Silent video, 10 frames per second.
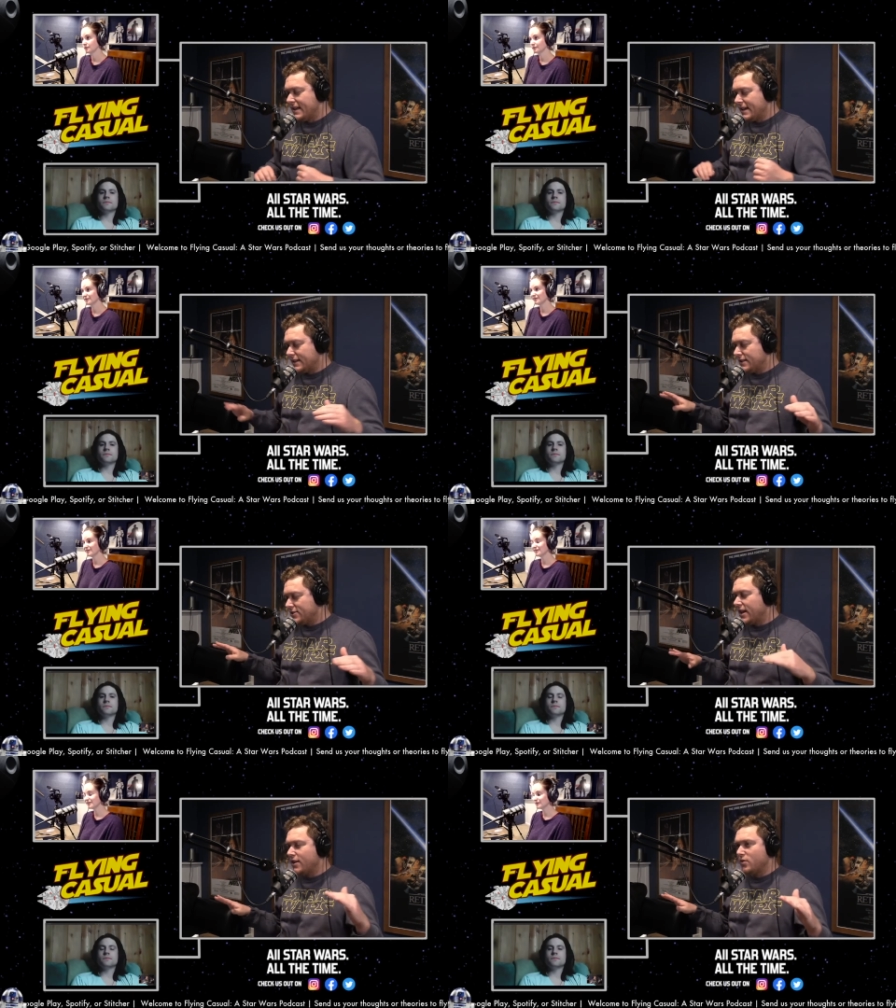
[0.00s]
I just
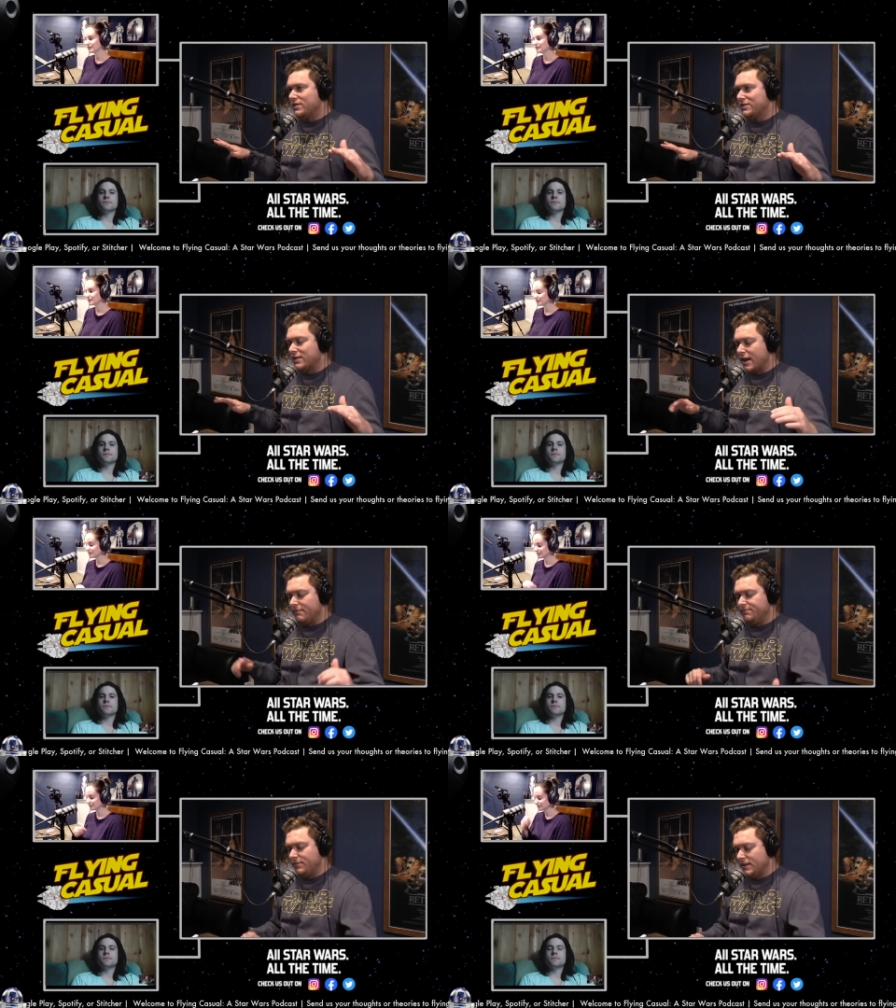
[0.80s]
kind of want it to stop.
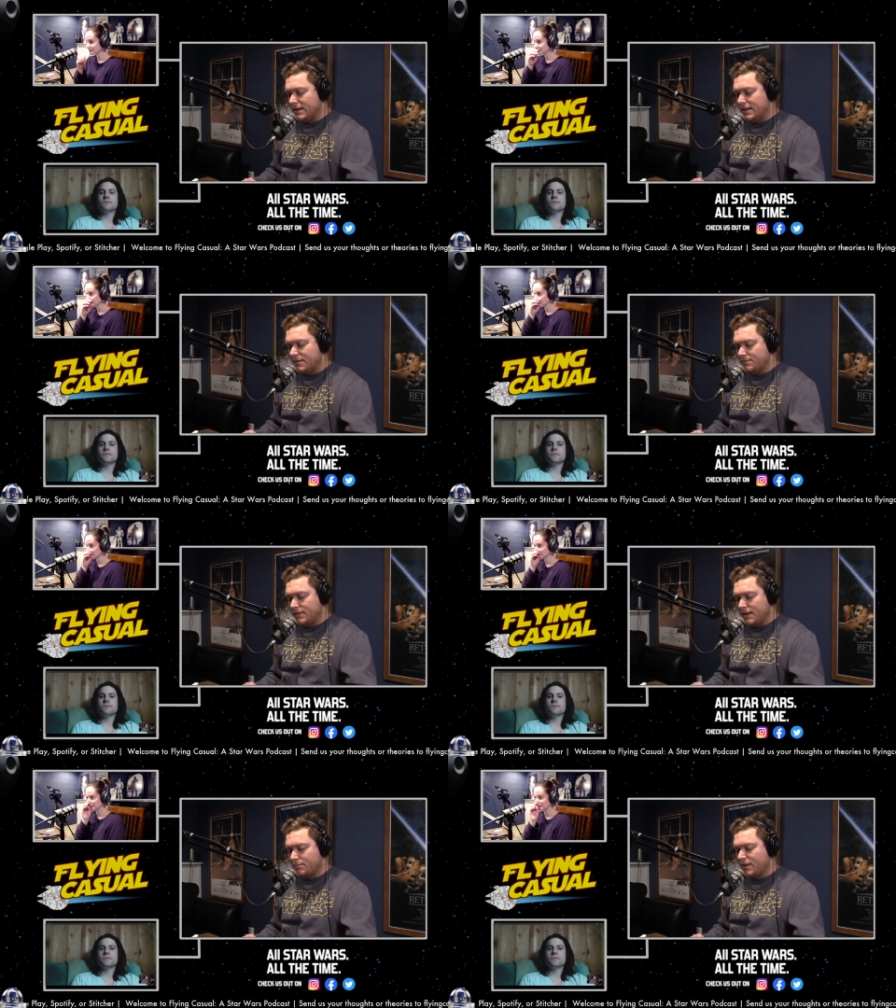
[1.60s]

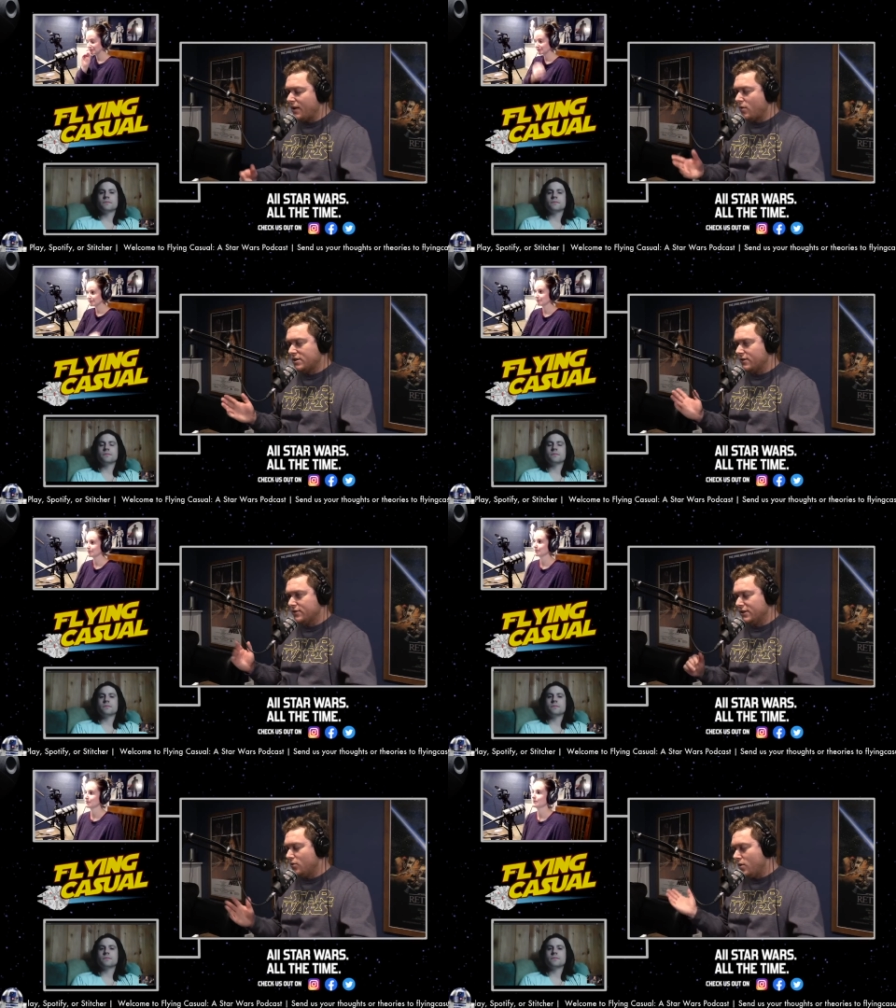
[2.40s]
But I watch every
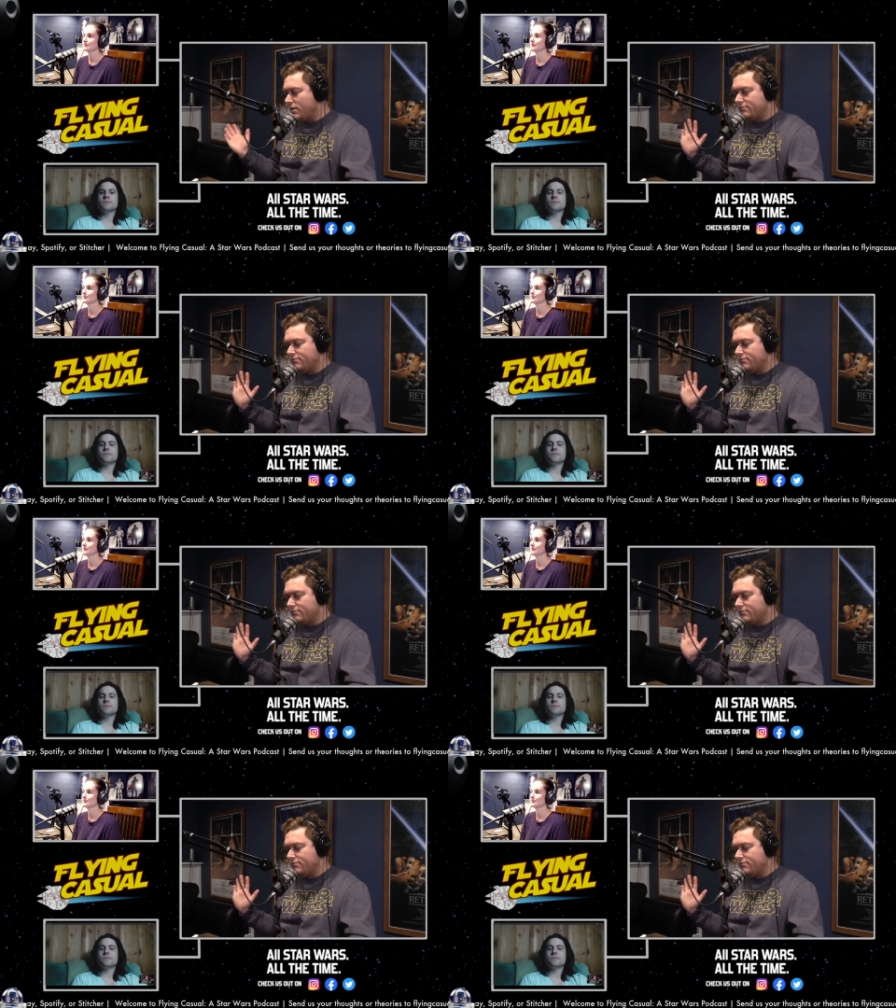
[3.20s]
single one.